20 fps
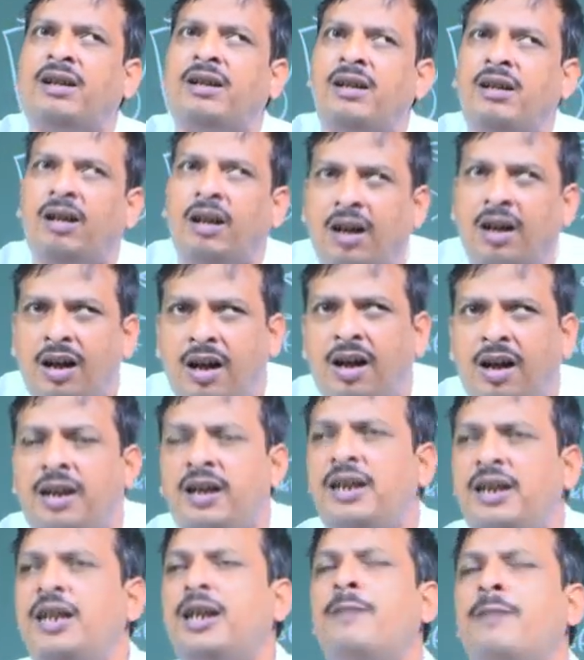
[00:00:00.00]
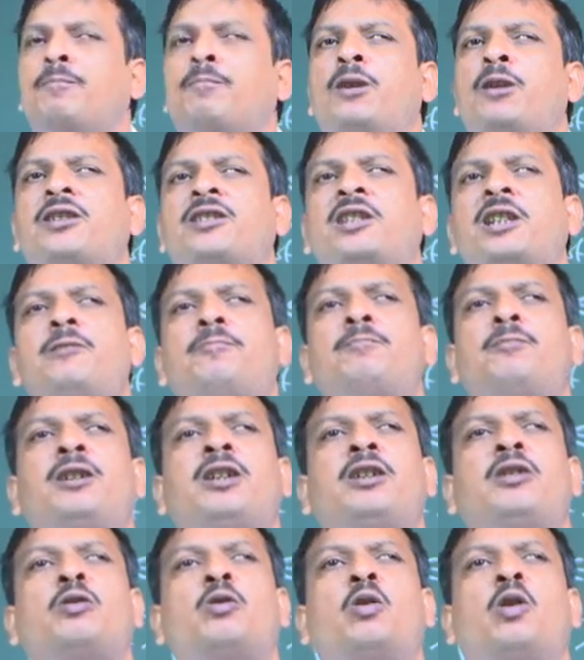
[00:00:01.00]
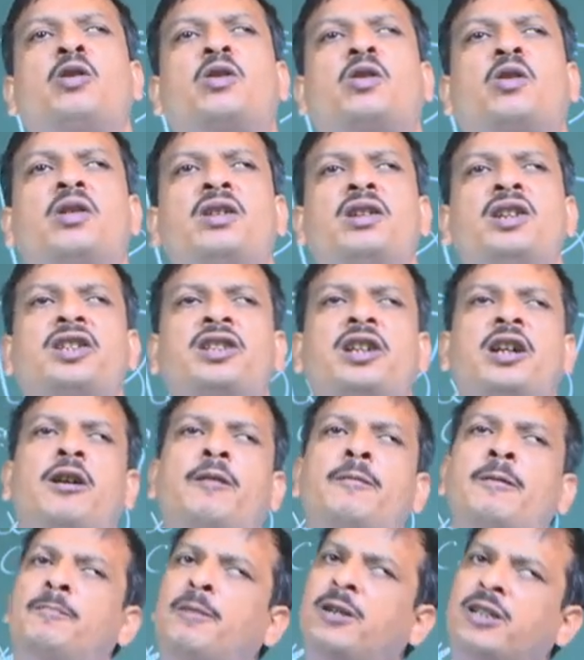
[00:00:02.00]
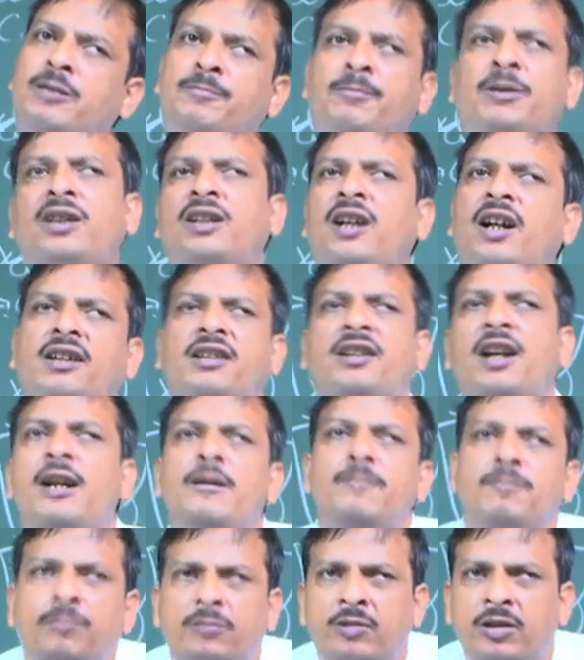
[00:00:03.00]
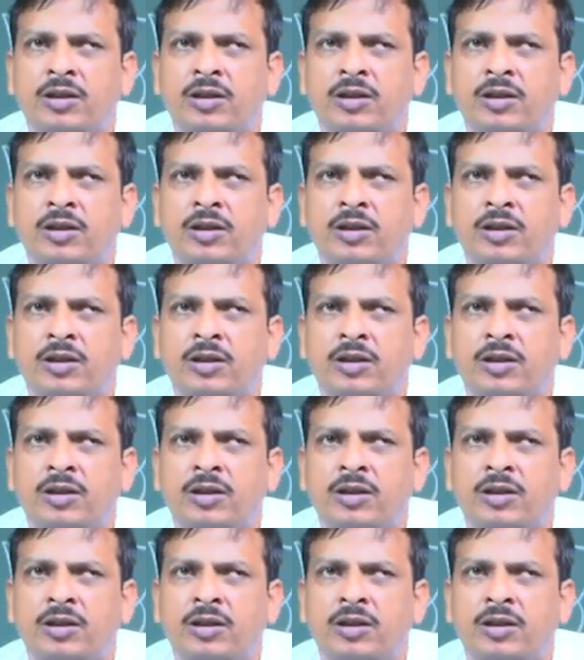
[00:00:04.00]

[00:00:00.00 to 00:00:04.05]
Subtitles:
car in a specific road condition of a specific car type.